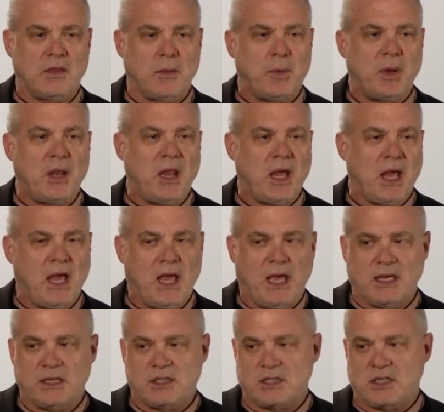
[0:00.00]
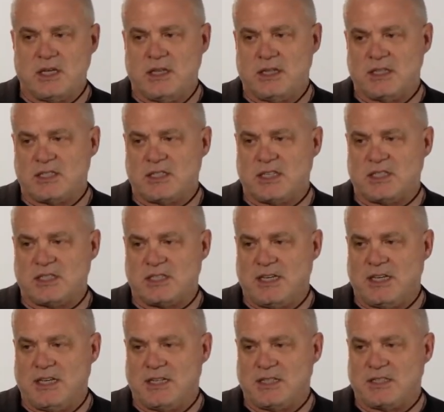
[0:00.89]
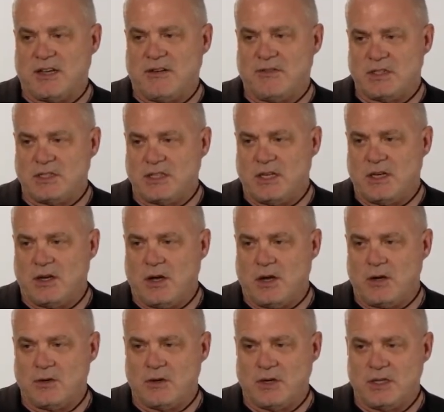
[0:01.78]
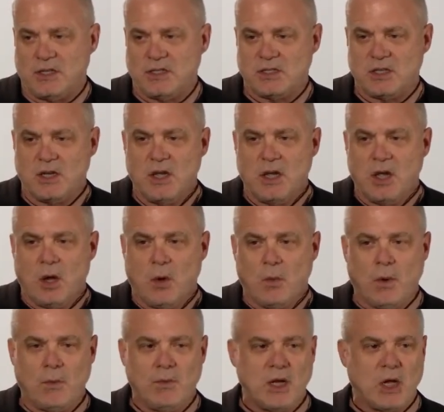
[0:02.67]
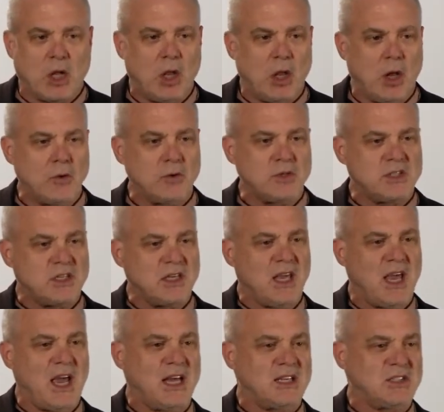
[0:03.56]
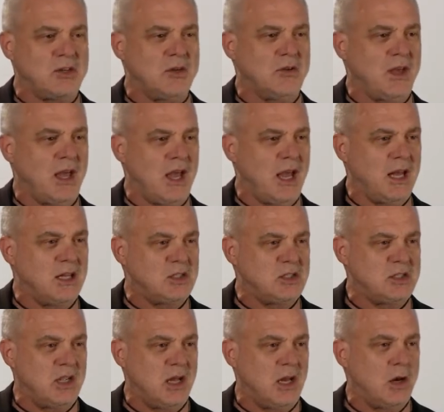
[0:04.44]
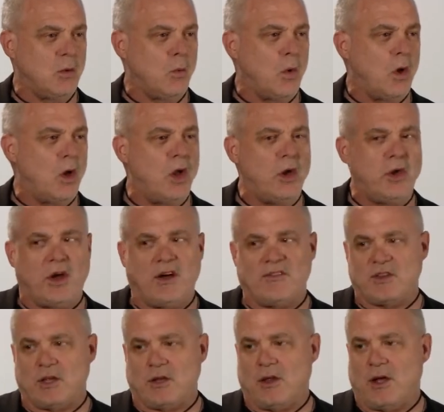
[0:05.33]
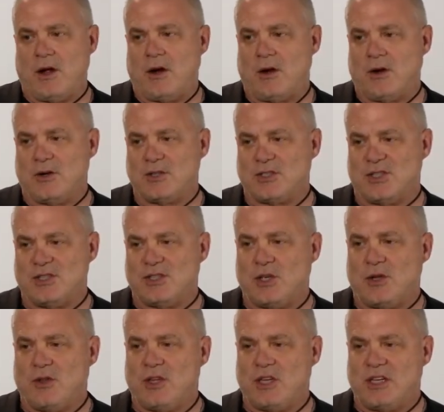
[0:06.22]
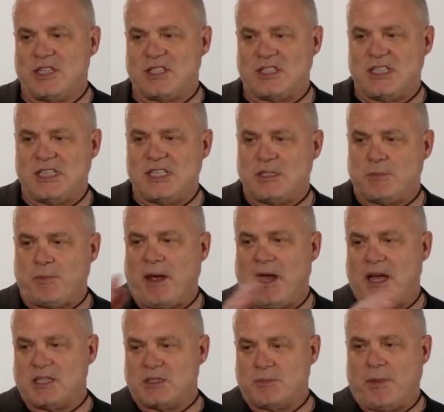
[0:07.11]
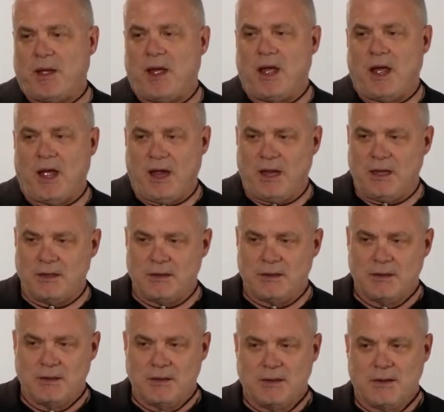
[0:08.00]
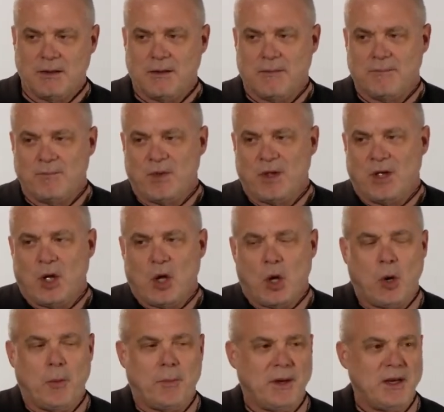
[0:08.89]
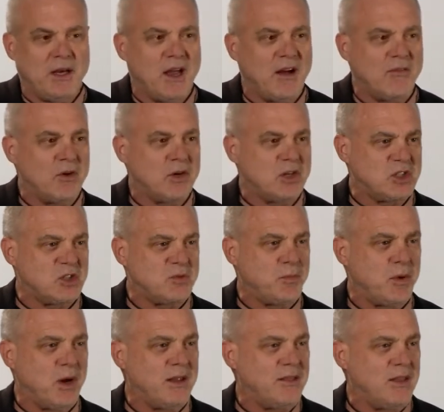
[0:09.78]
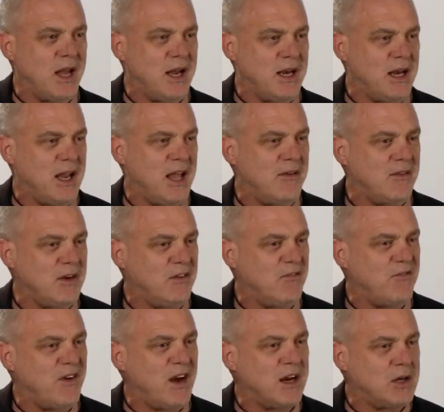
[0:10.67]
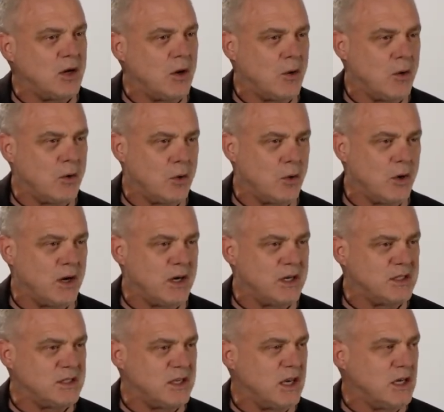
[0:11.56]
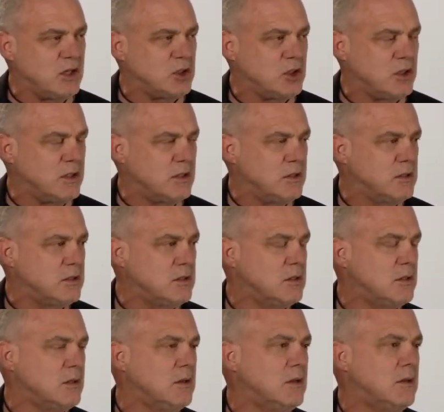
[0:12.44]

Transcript: the plagues in the 16 and 1700s when we closed the castle gates and walled off the larders until the disease passed by, hoping never to spread that and have it infect our own organizations,